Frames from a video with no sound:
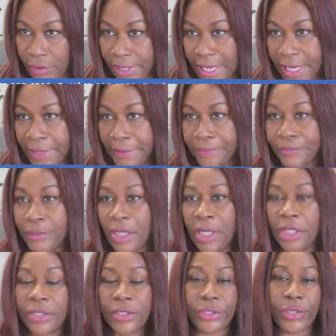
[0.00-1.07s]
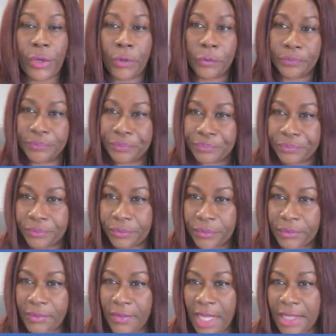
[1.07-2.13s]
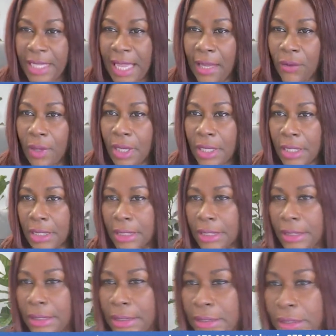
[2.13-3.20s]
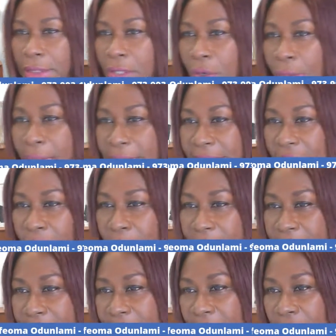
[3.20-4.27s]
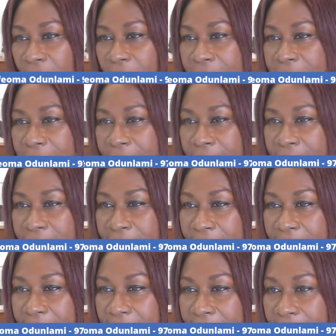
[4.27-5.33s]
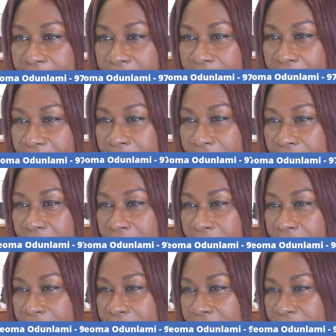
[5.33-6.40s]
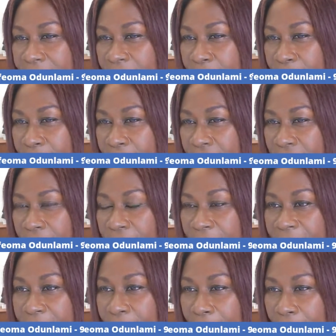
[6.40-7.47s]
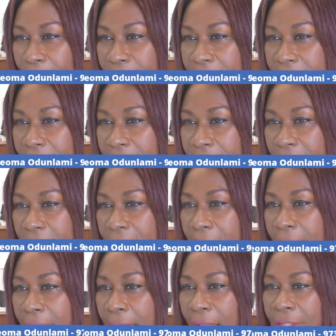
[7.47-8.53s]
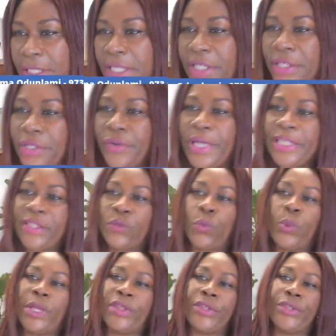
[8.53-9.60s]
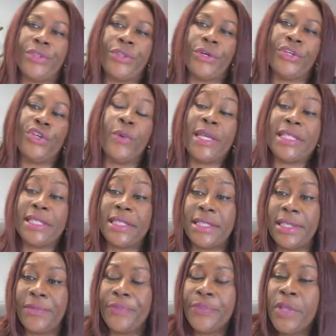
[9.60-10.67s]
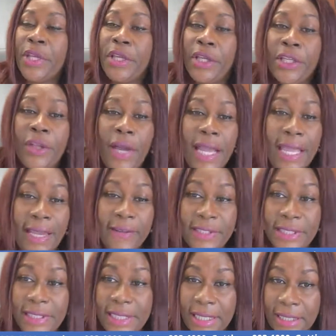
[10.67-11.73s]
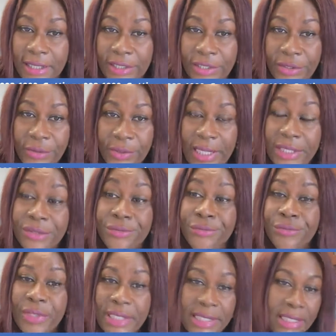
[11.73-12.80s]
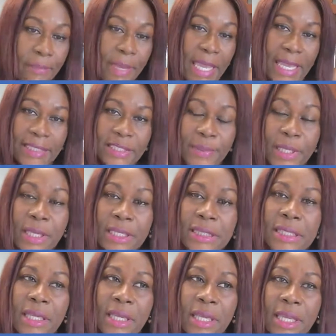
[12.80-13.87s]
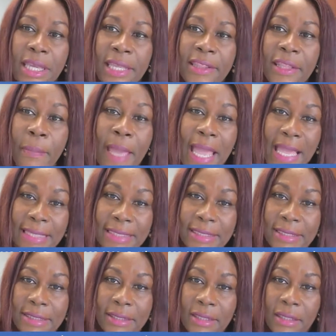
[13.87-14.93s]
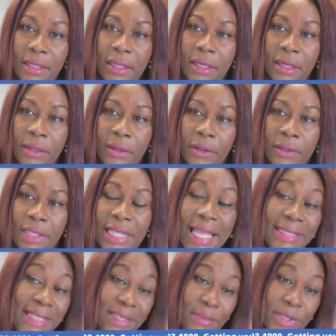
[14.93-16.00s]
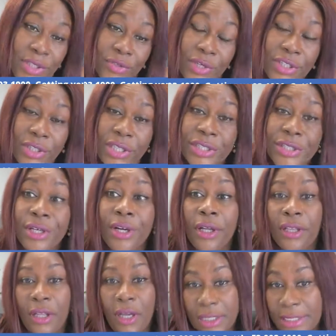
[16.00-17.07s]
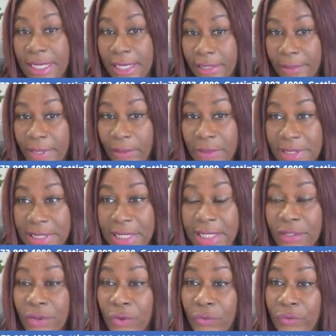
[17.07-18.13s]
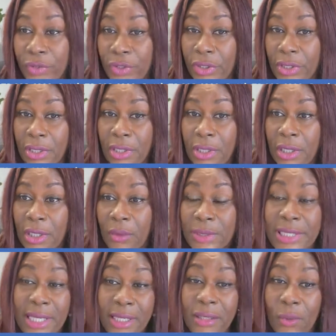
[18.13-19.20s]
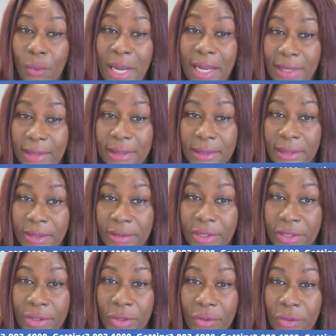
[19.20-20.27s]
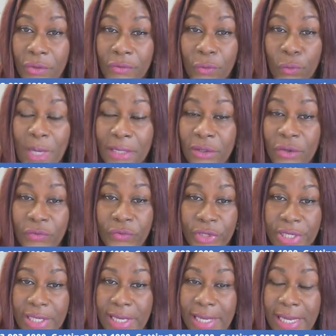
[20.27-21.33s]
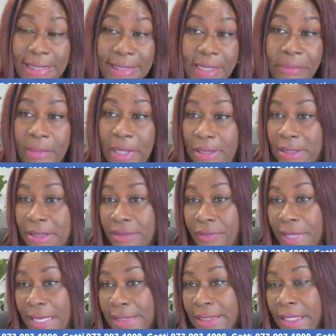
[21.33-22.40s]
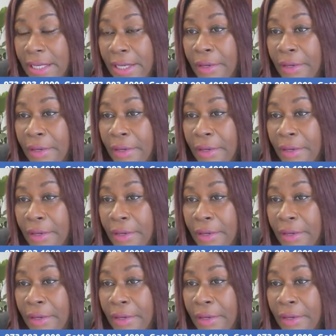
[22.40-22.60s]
Okay? So now Gomez says, how long is it taking these days for petition for spouse outside the US with a US citizen? You know, I have to tell you, it really depends, because in the past, the last administration, it took a long time. It was taking a while, you know, well over a year, 18 months, right?